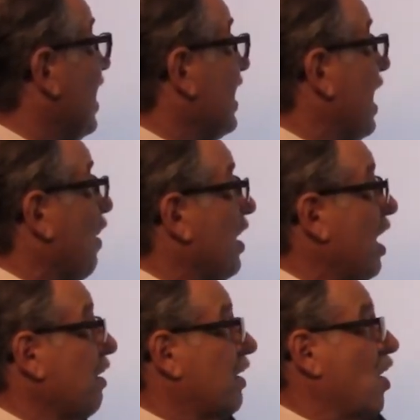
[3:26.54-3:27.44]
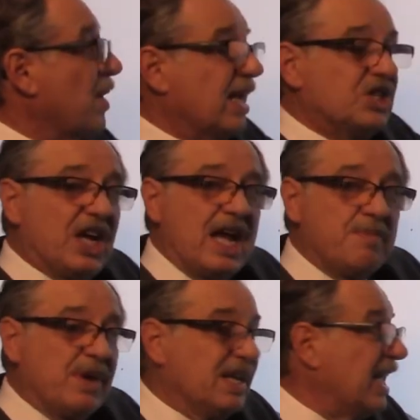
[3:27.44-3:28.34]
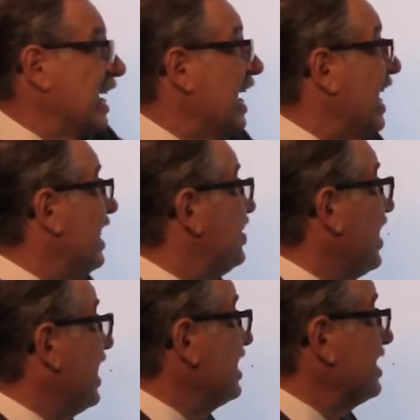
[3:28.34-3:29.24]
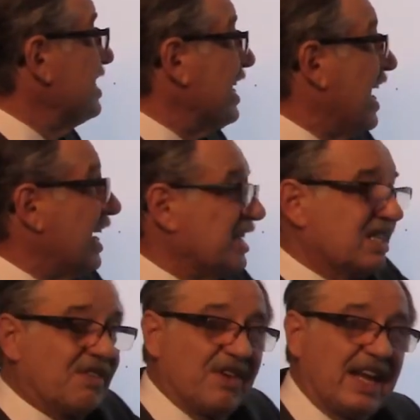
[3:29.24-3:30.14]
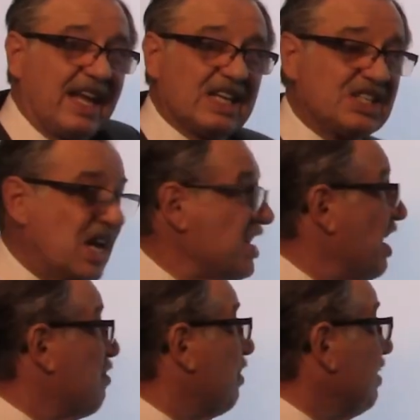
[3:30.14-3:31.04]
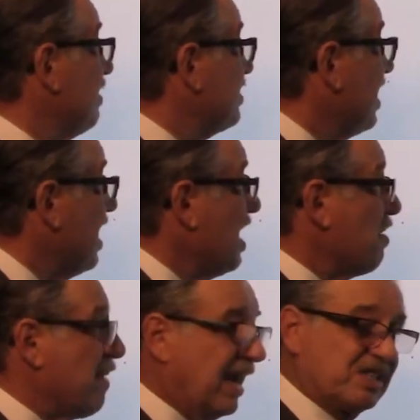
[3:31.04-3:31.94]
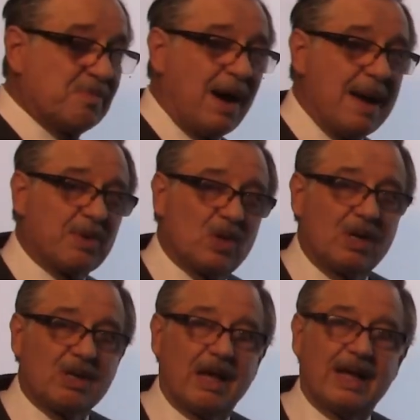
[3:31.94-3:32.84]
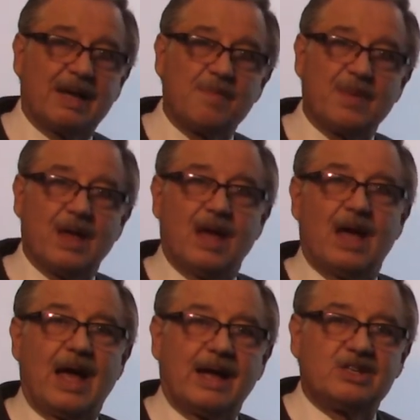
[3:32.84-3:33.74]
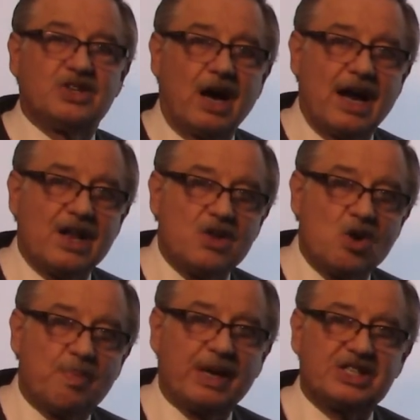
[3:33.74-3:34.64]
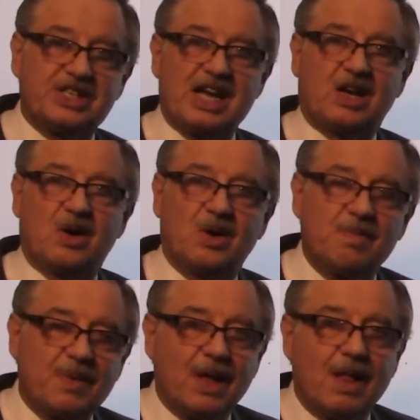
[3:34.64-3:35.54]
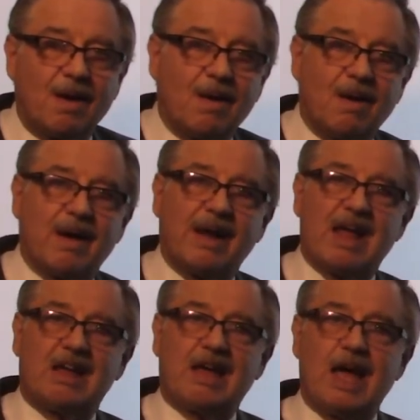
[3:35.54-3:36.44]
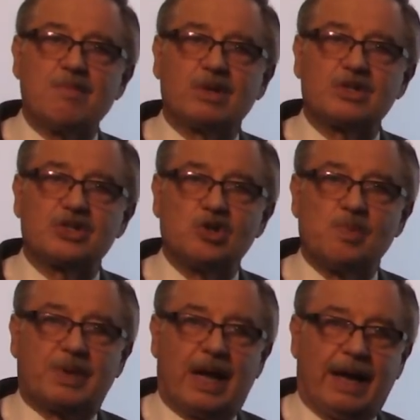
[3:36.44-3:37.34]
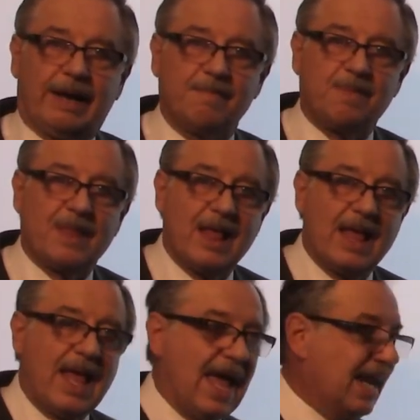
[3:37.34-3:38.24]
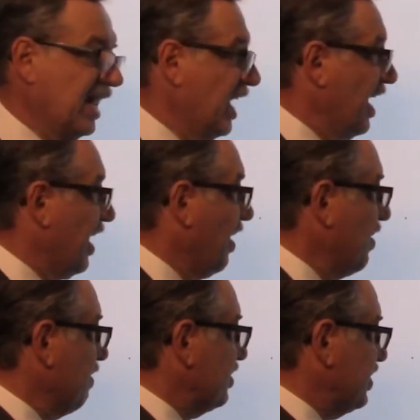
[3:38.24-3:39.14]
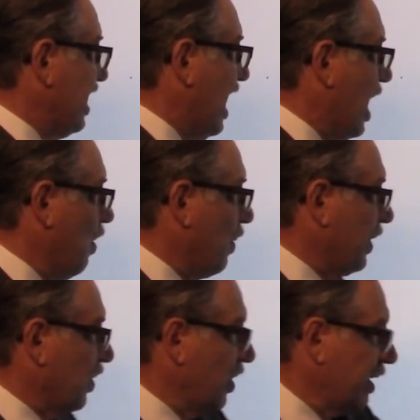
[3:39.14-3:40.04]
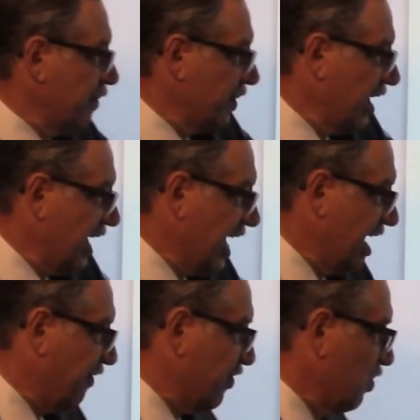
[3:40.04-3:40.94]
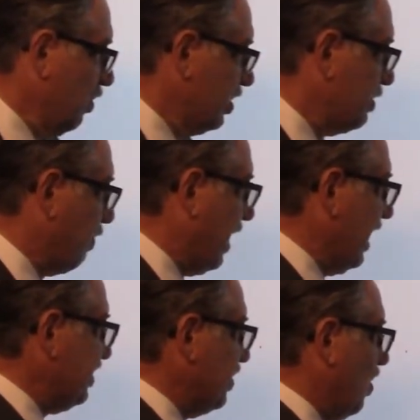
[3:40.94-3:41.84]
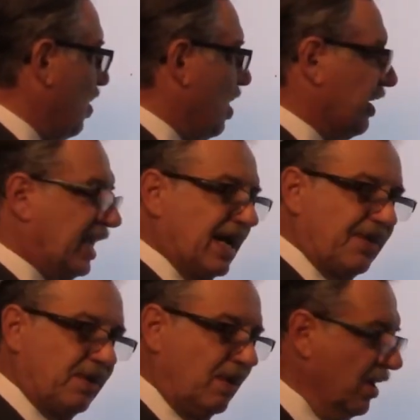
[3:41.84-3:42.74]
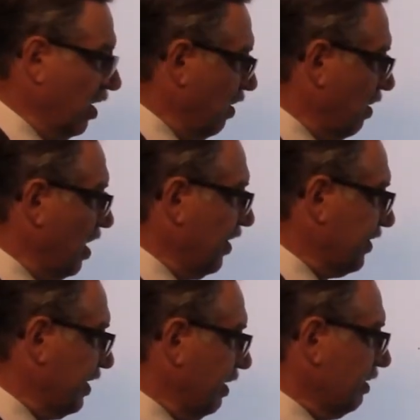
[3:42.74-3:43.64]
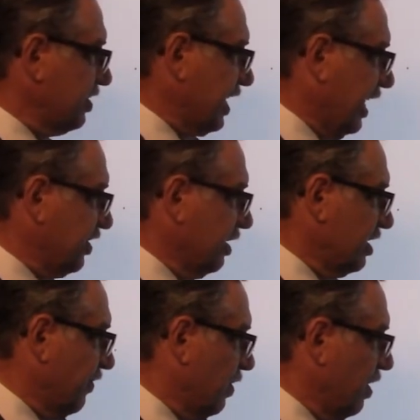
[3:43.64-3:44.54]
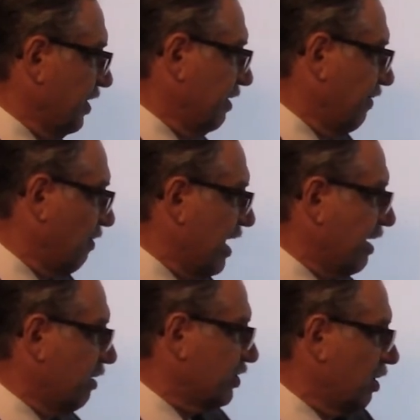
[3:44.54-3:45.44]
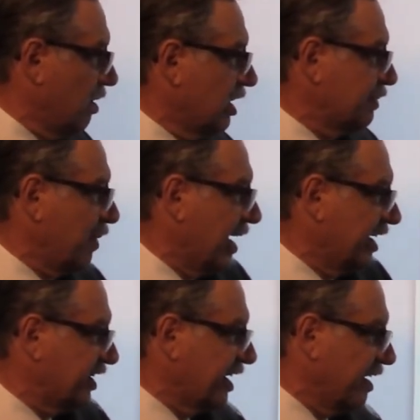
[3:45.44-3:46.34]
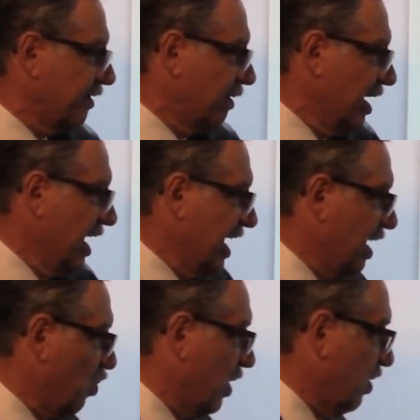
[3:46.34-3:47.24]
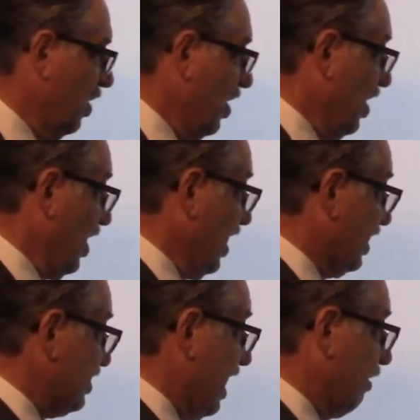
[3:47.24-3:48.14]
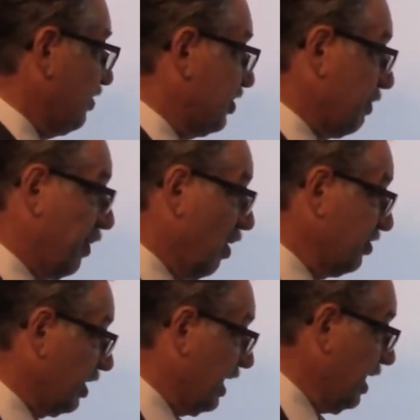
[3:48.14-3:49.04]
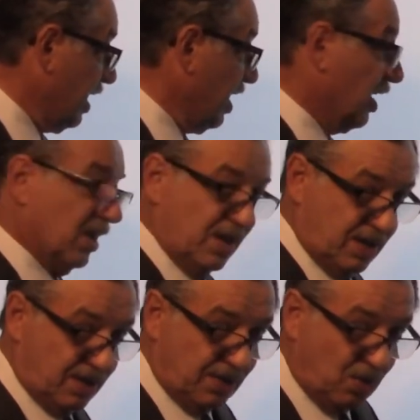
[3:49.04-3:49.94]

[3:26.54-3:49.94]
Now, color-coding JEPD in Genesis, Exodus, Leviticus, and Numbers makes the Bible look like a giant UPC code on a Campbell's soup can. And here you see how it would look if you splice it all together, all the little sections of all the different writers, all spliced together, and what is now supposedly the